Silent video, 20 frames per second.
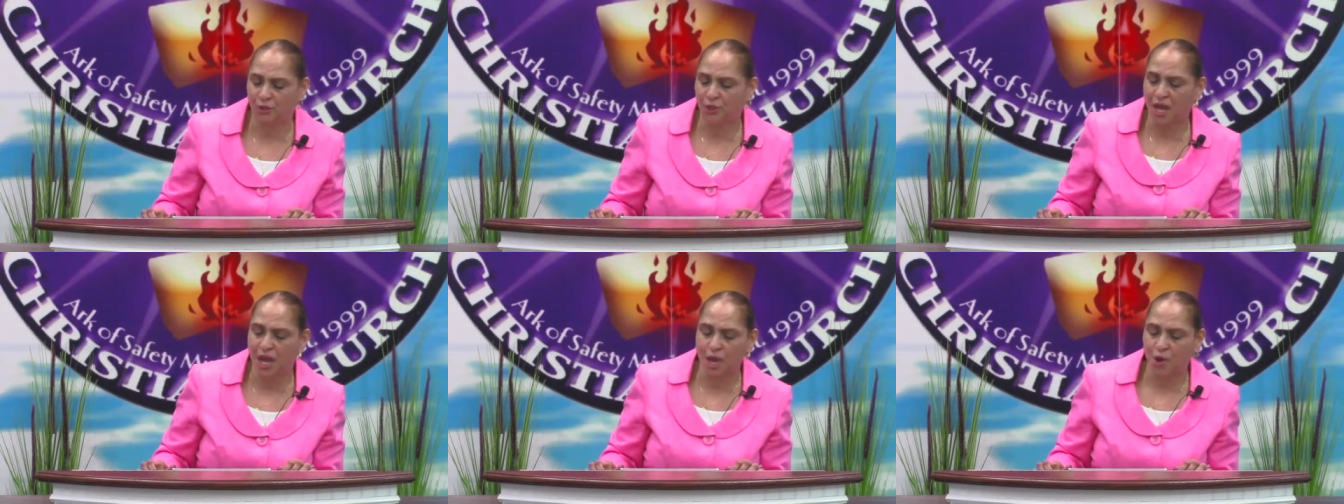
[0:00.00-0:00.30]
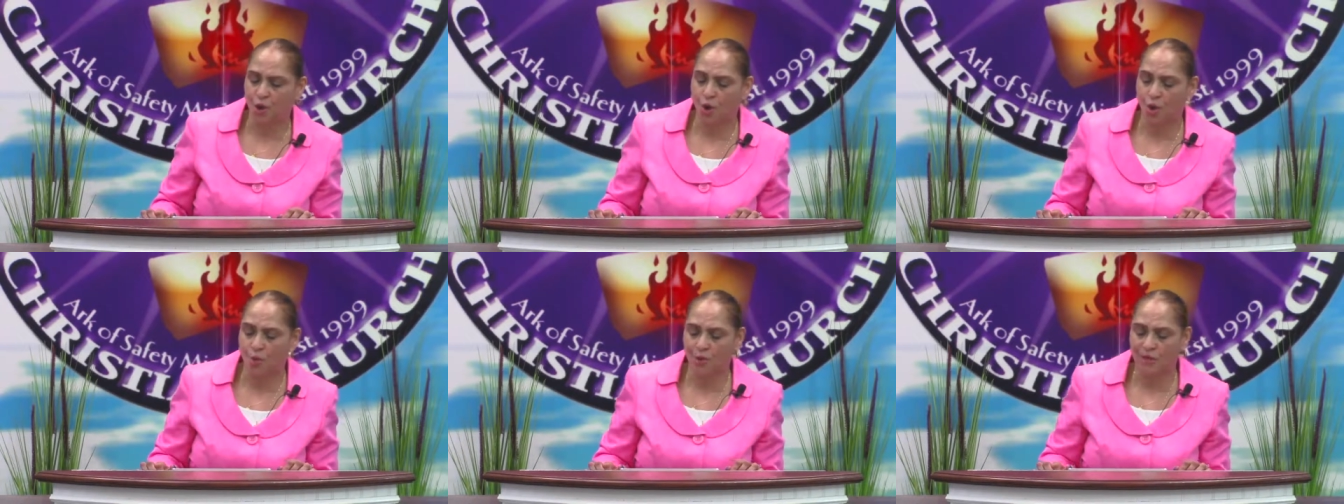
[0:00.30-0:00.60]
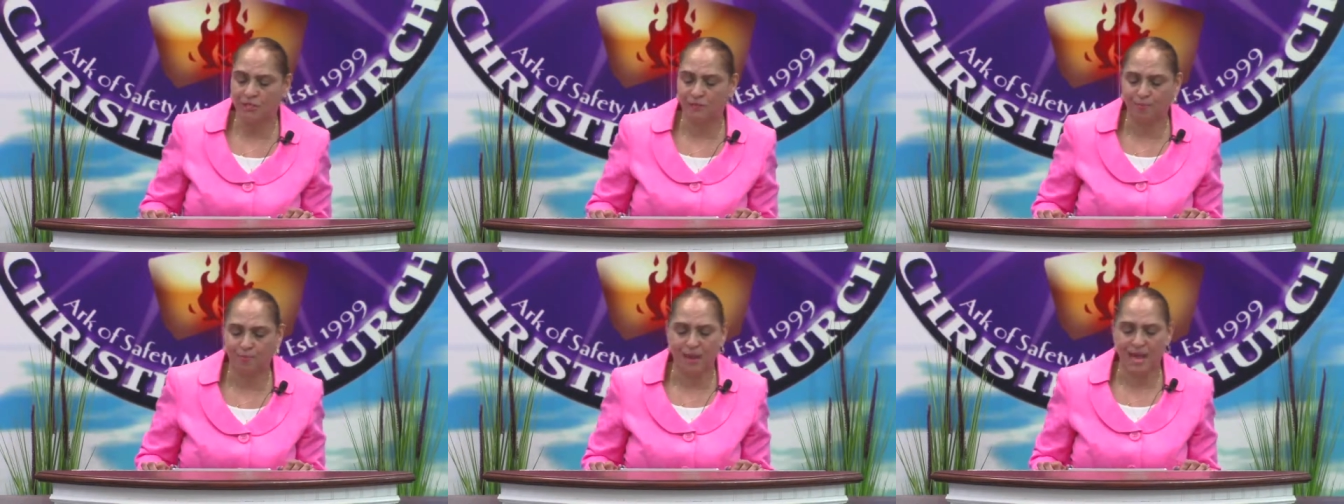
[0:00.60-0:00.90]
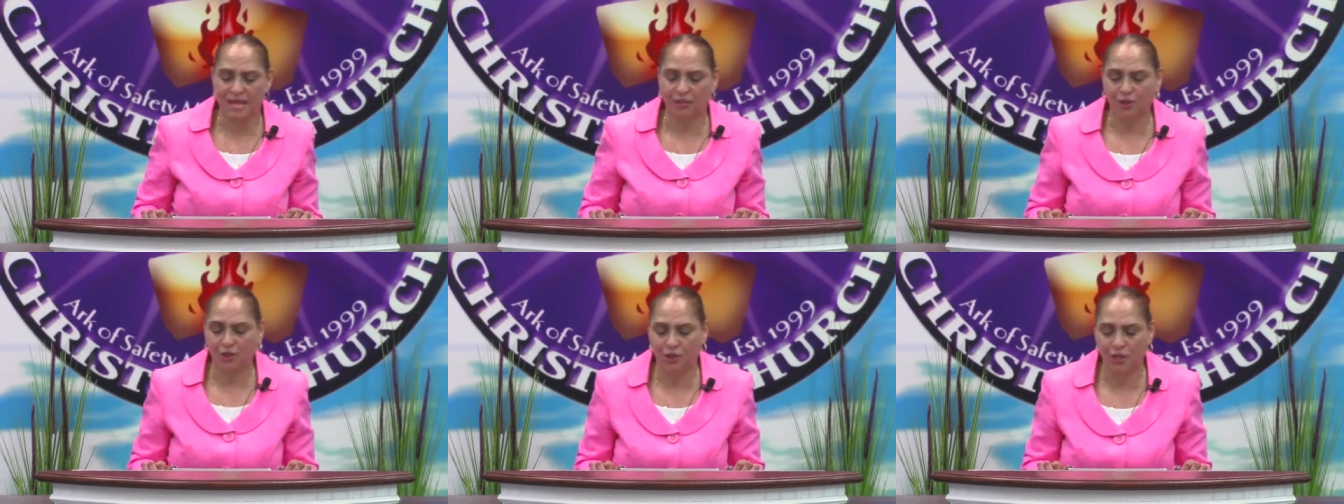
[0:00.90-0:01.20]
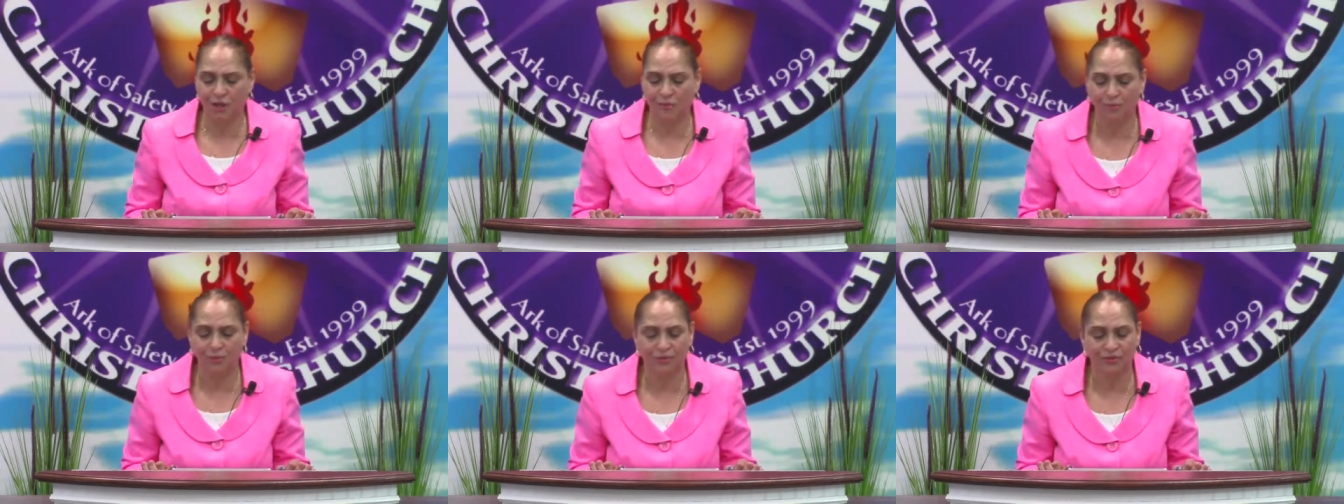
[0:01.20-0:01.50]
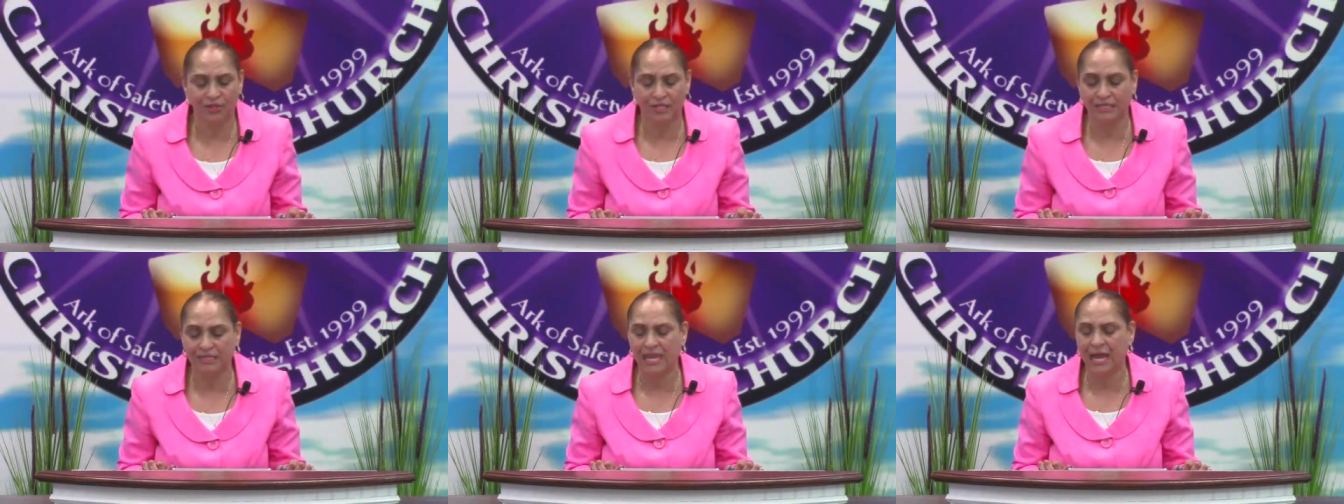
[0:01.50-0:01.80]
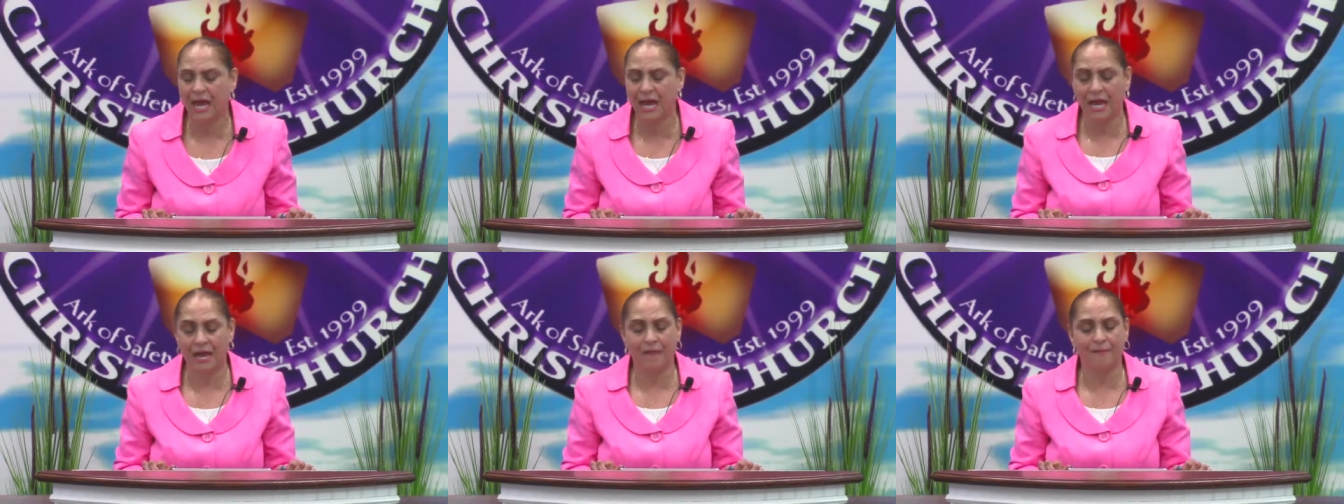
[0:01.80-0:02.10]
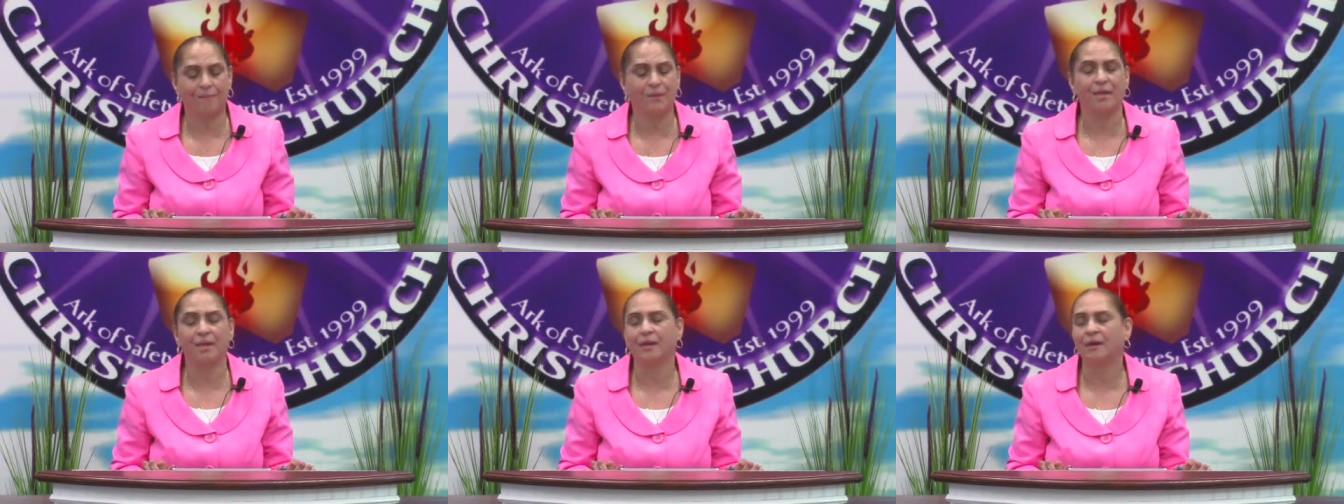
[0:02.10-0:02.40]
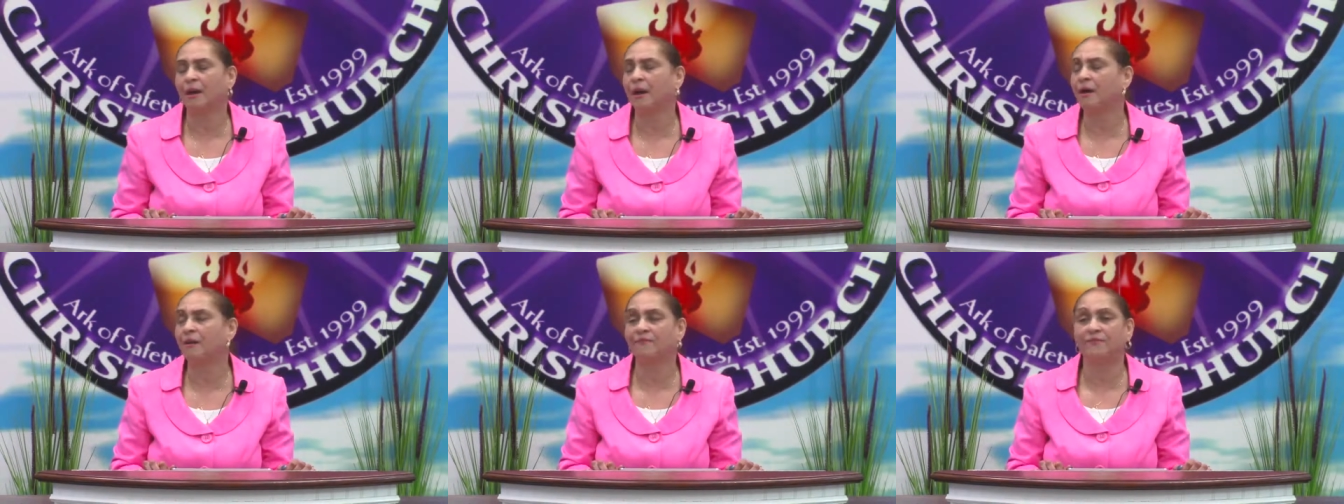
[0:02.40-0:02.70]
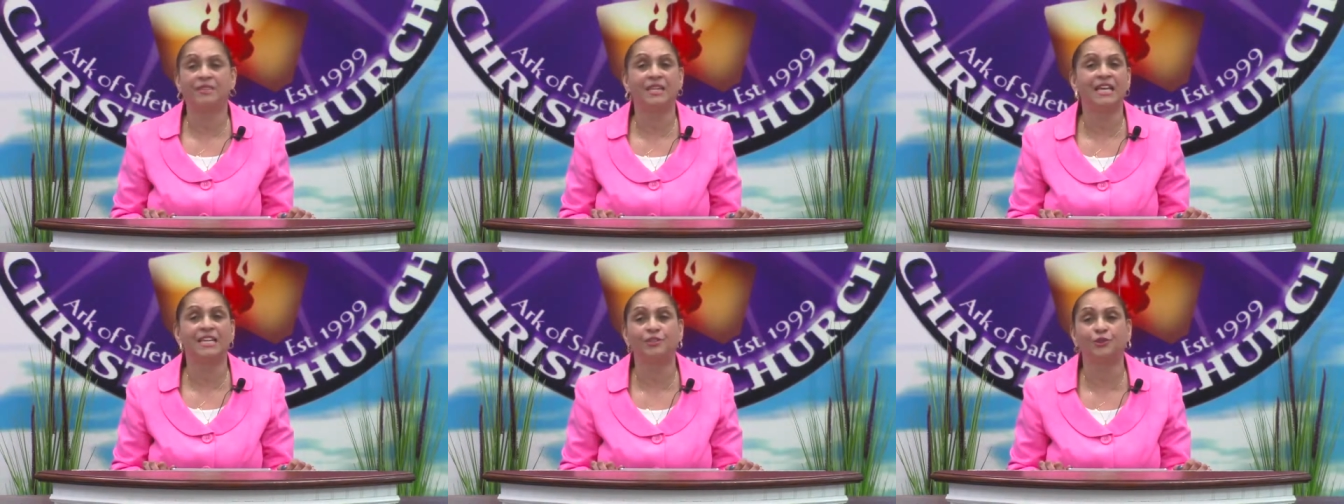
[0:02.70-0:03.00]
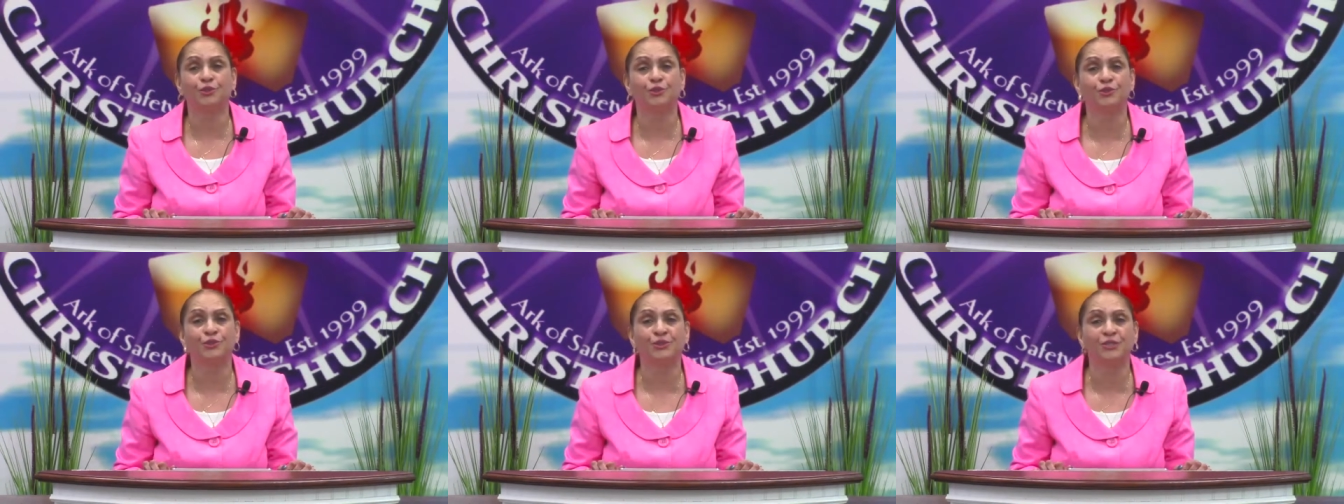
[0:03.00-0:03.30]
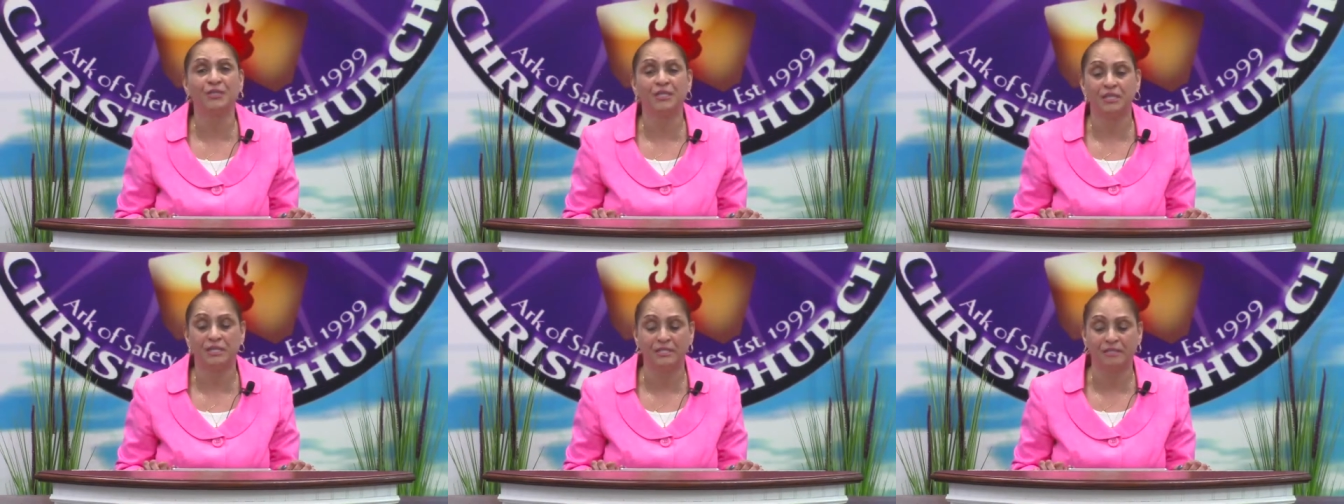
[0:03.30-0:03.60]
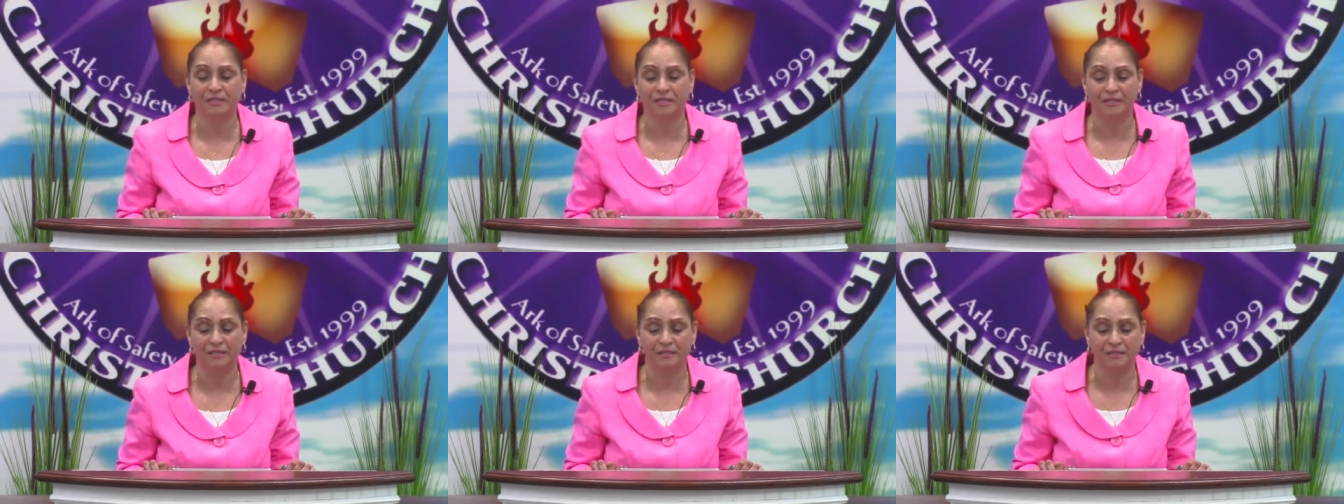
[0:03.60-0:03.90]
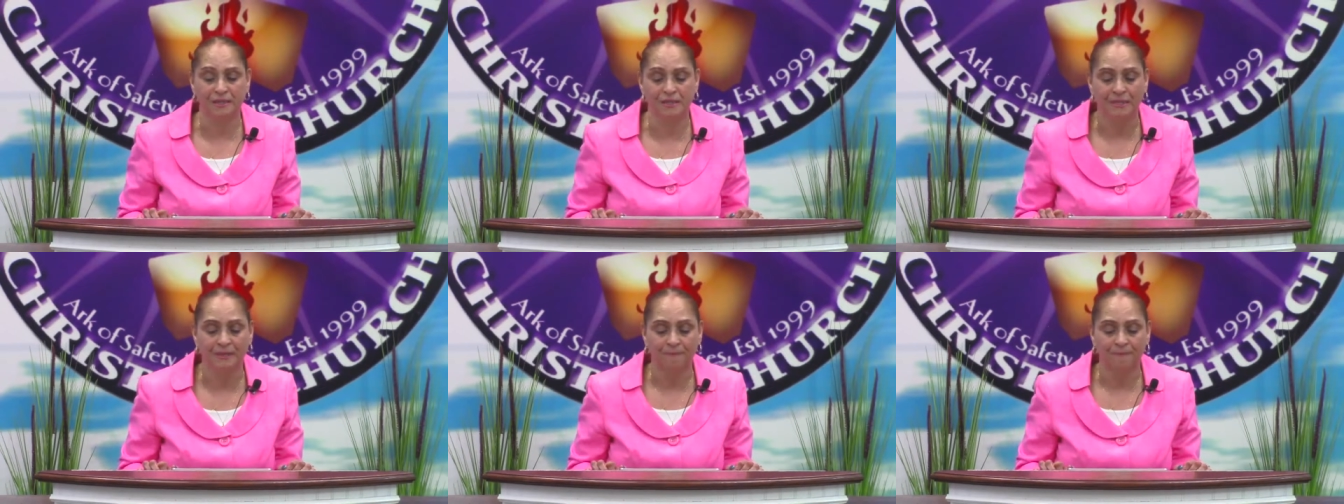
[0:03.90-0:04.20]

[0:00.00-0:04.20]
not always match up with the timing of nature's seasons.